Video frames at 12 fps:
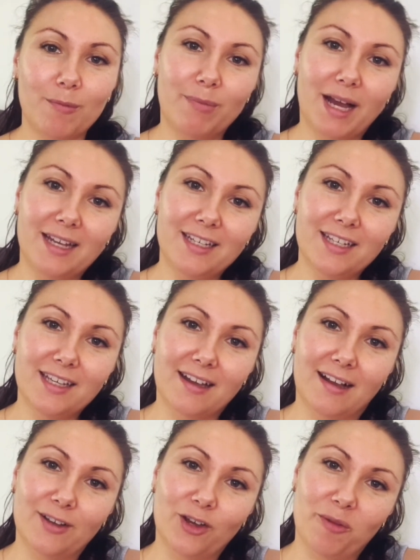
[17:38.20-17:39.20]
but you
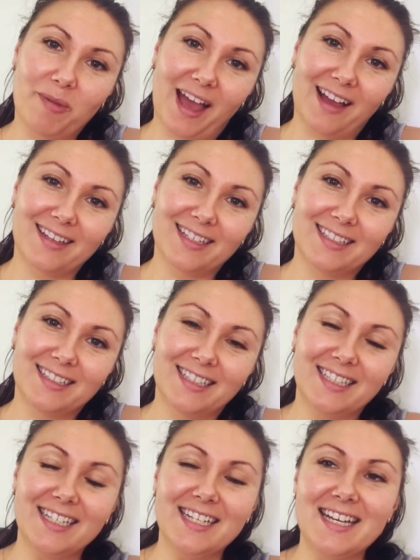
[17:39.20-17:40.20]
can't go back.
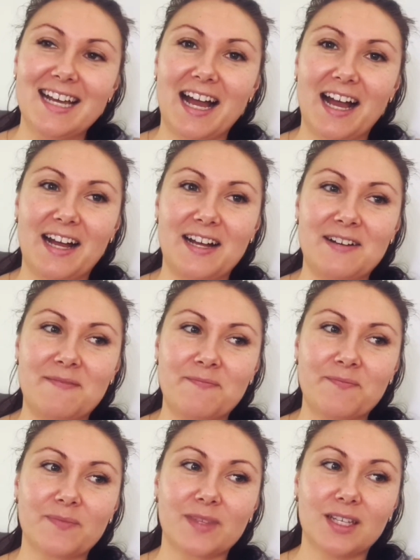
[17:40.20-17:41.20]

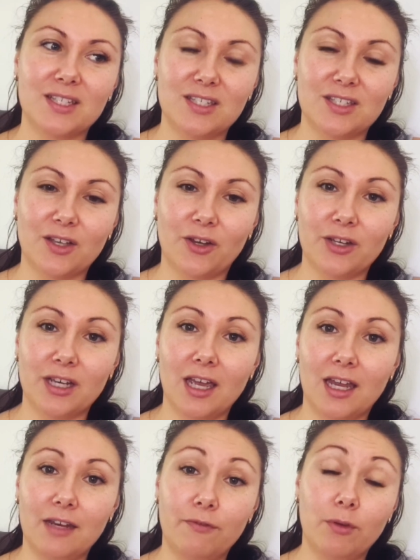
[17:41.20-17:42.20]
And
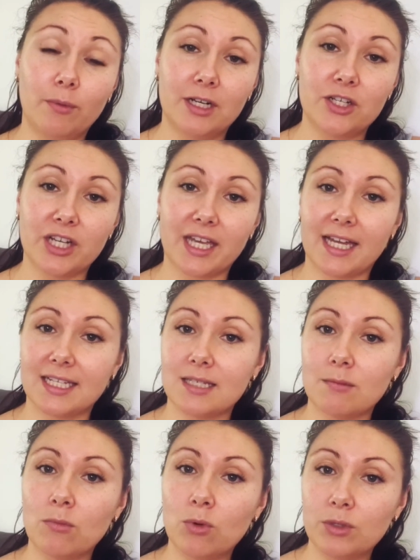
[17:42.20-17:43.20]
if you want to check out some
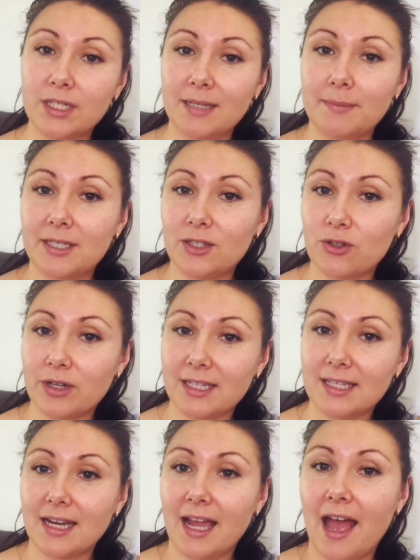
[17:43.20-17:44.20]
more tips and tricks
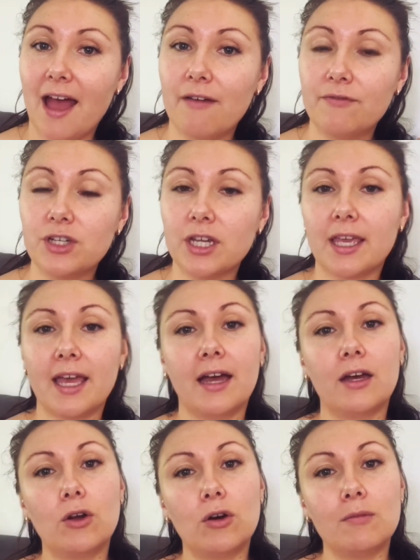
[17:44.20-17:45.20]
that I have, check
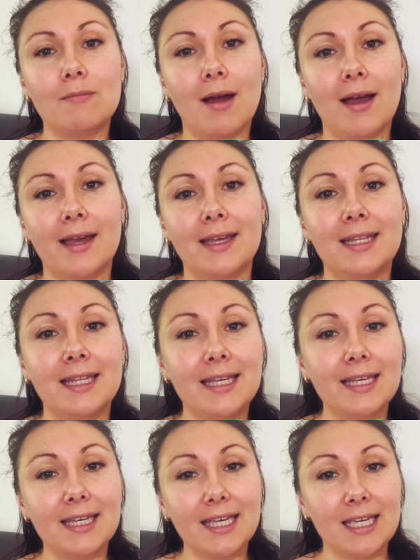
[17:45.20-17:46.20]
out on my
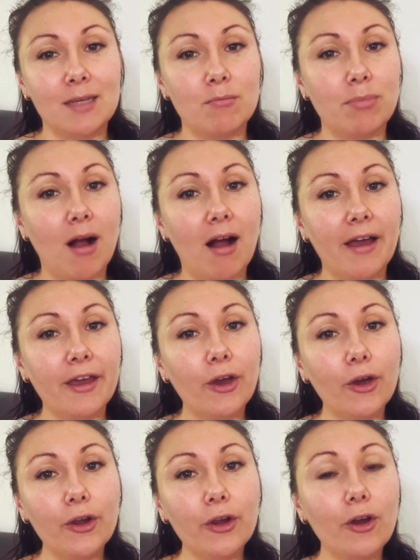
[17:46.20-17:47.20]
link in
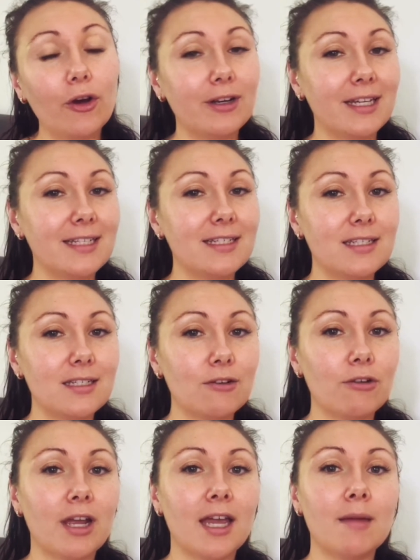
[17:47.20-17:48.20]
bio on
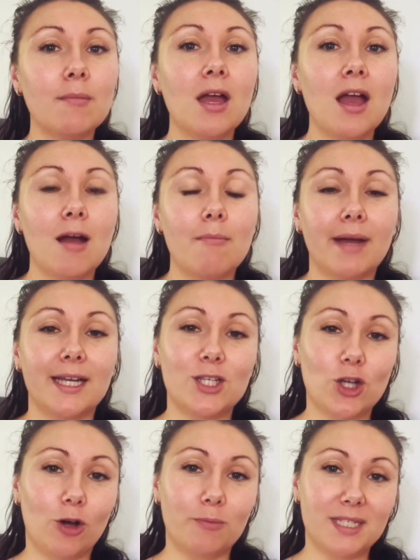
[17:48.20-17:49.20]
Instagram, my
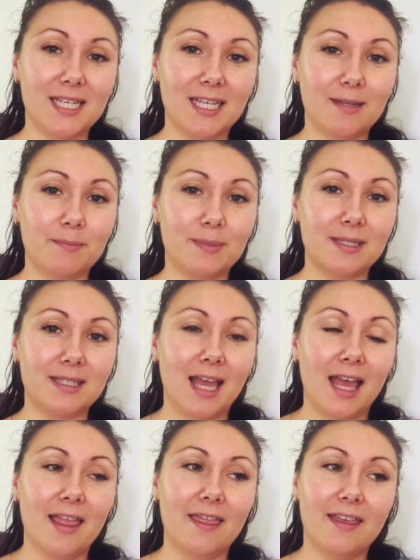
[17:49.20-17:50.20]
top tips
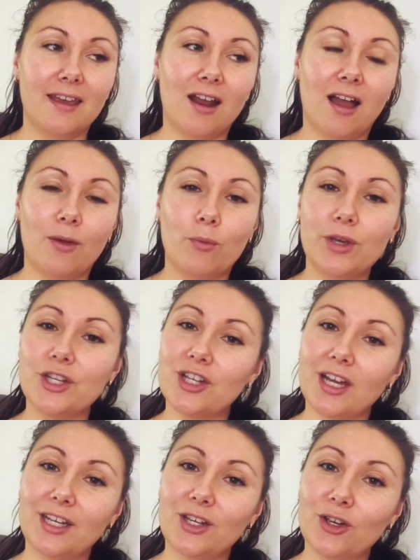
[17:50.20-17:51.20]
that I wish
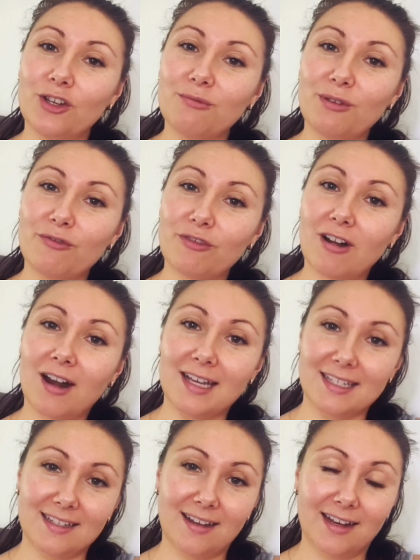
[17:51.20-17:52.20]
I'd known before I
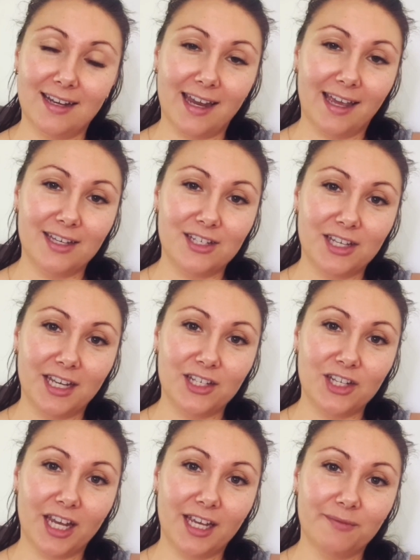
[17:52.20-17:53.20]
started
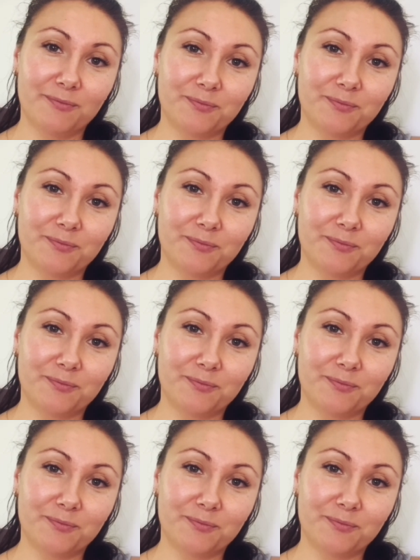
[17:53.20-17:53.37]
HCG.